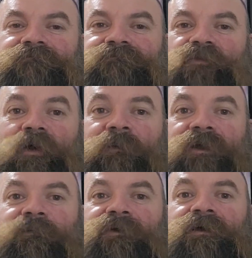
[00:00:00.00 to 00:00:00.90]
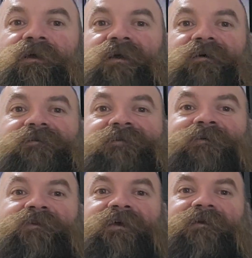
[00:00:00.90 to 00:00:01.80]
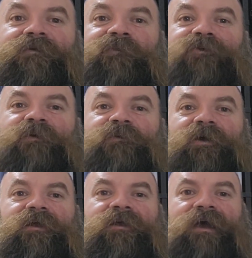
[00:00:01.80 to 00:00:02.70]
Wrapping up, something that most people are probably like,